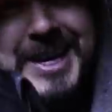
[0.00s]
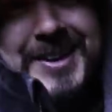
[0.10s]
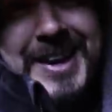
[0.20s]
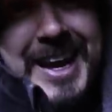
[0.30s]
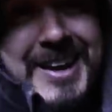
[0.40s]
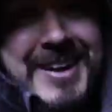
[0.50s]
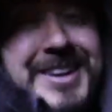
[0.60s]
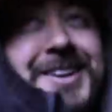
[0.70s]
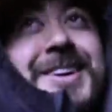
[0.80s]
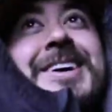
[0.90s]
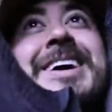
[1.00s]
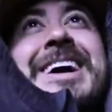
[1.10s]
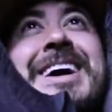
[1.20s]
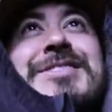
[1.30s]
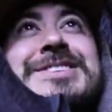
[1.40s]
I don't hate on at all,
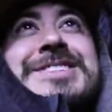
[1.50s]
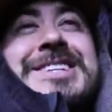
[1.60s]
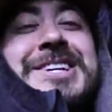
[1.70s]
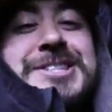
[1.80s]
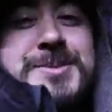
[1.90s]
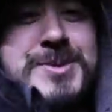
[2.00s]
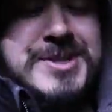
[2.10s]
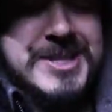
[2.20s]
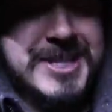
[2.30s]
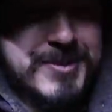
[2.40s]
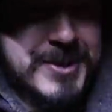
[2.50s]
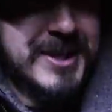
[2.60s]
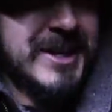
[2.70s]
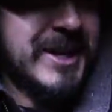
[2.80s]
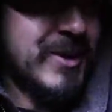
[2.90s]
obviously, because I'm using it,
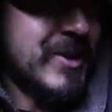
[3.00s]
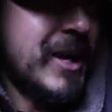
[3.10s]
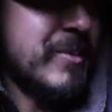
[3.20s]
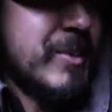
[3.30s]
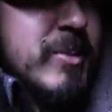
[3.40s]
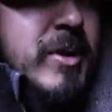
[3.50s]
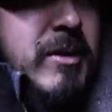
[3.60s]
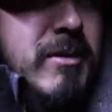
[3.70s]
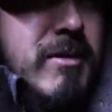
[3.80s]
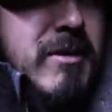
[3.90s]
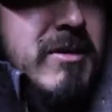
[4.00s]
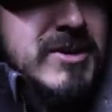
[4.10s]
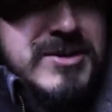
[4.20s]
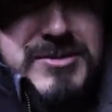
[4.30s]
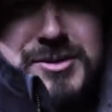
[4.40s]
but I know a lot of people are like,
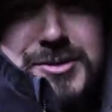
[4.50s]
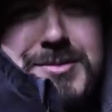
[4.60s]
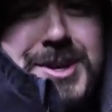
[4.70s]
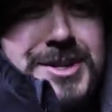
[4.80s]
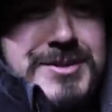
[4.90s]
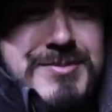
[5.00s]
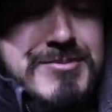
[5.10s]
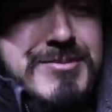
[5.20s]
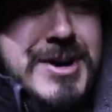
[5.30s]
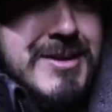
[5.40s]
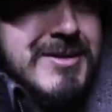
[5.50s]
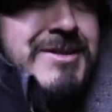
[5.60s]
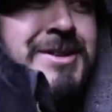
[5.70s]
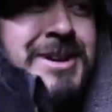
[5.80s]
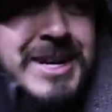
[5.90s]
oh, it's too much modern